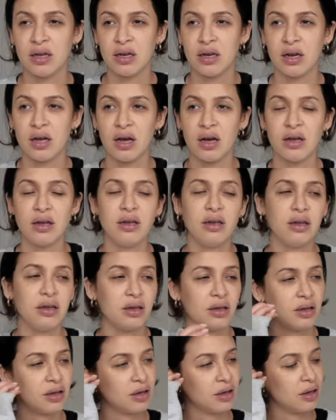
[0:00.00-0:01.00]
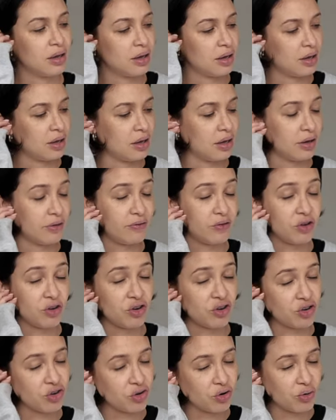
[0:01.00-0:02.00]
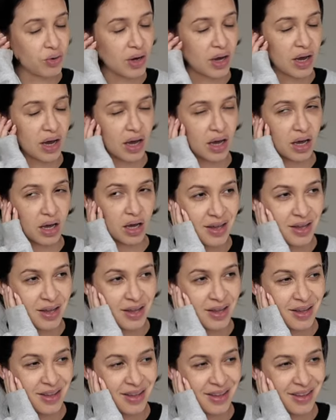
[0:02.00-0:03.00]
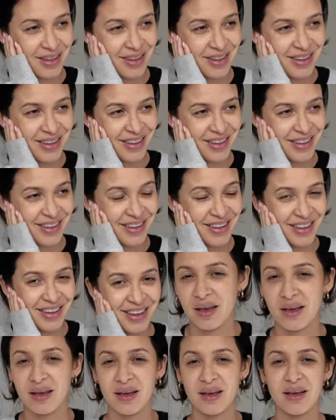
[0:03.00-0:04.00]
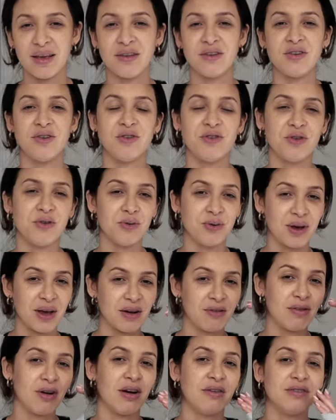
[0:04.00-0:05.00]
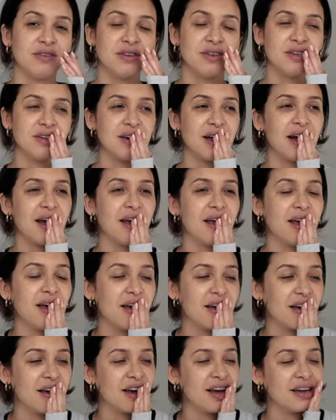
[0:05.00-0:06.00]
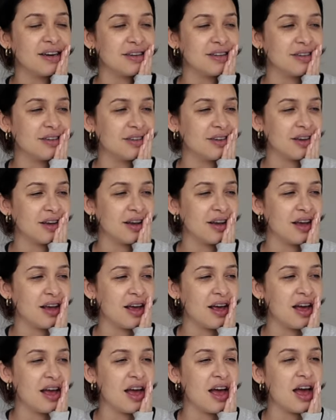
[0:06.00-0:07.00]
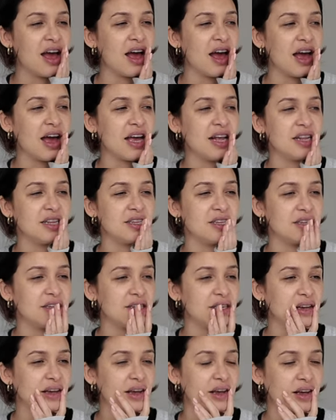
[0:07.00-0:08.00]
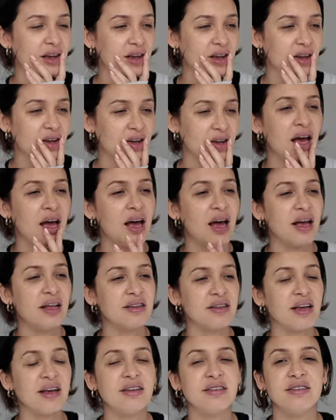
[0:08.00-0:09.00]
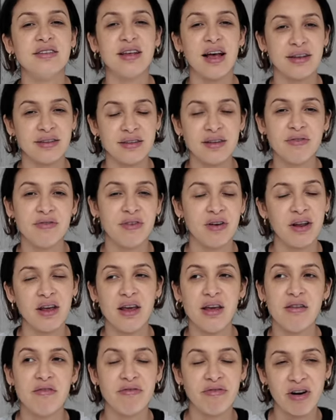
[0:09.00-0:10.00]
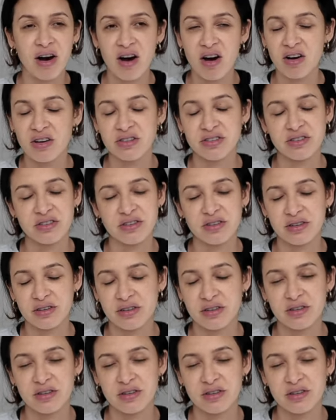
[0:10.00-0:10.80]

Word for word: No. No? Have you used your toolkit? Not yet, no. His new toolkit arrived today and it's it's excessively vast.